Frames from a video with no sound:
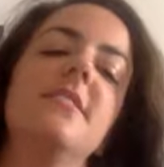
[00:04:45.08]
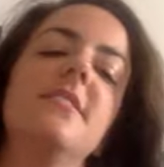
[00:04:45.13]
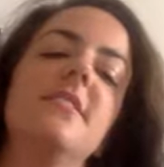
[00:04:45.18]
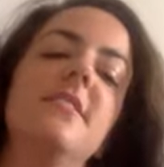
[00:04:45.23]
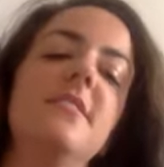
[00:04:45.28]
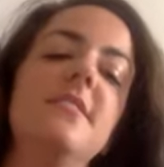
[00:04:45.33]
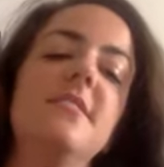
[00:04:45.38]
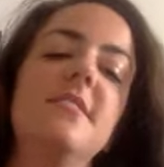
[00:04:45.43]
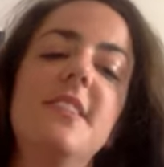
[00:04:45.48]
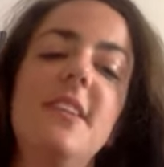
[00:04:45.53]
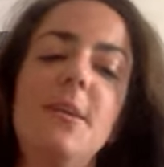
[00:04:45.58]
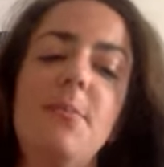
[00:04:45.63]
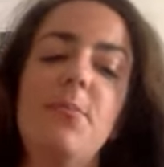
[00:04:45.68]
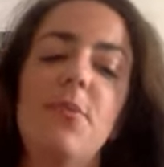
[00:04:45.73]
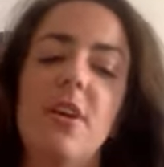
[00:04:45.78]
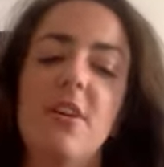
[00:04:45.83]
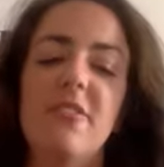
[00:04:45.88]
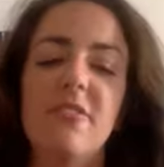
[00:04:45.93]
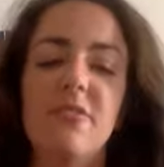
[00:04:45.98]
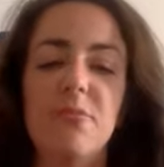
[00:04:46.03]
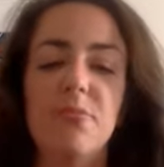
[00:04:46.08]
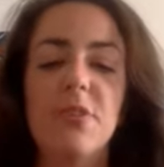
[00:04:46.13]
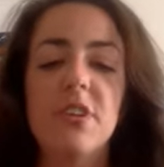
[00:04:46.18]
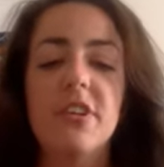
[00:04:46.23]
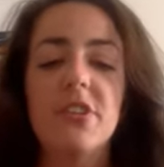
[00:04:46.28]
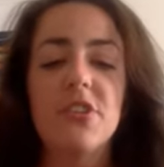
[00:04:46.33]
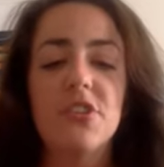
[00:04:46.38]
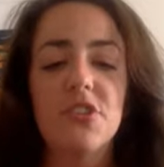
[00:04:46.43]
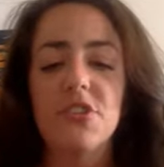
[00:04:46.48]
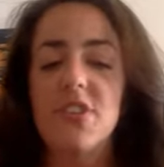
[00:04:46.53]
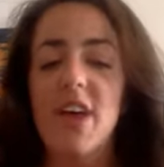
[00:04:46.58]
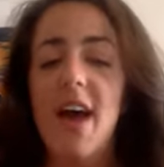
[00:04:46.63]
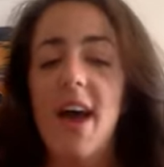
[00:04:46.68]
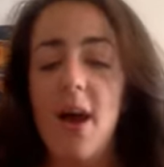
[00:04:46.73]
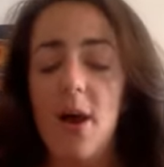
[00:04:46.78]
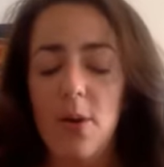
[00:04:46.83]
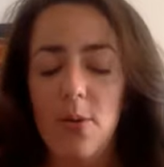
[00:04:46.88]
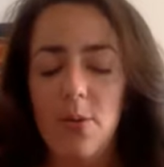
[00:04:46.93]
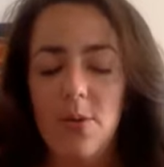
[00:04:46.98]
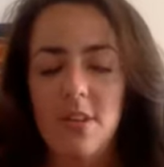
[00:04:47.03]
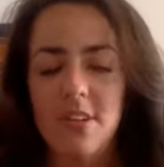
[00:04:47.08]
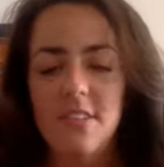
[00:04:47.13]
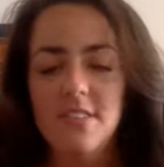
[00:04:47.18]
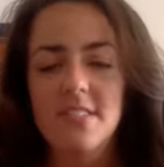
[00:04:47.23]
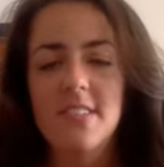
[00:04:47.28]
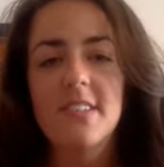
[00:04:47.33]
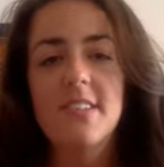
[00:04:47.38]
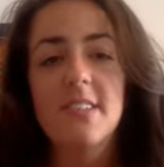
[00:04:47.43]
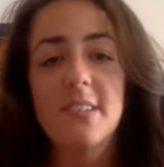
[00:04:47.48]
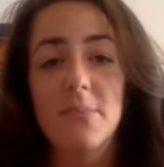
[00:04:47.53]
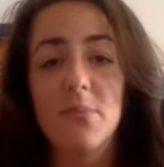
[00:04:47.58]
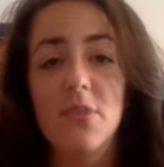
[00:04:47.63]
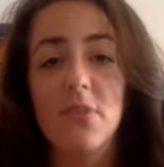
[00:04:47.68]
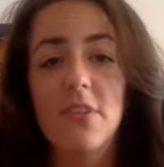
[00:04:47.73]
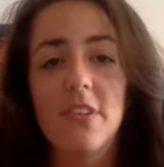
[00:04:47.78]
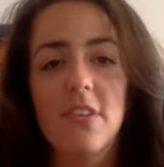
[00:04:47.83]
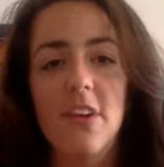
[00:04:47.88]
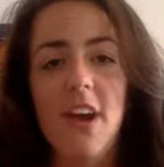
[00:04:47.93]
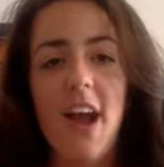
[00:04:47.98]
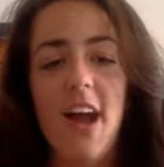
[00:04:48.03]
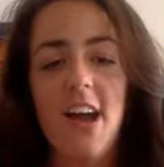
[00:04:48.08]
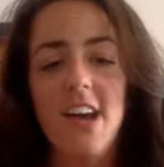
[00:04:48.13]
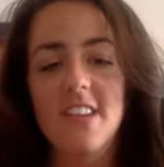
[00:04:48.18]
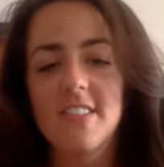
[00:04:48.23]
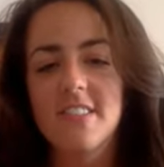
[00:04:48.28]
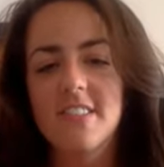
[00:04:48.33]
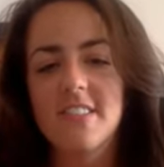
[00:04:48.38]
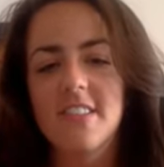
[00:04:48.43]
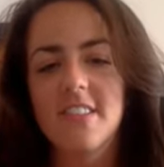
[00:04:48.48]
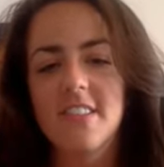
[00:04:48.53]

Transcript: Zebras reach down to nibble the grass.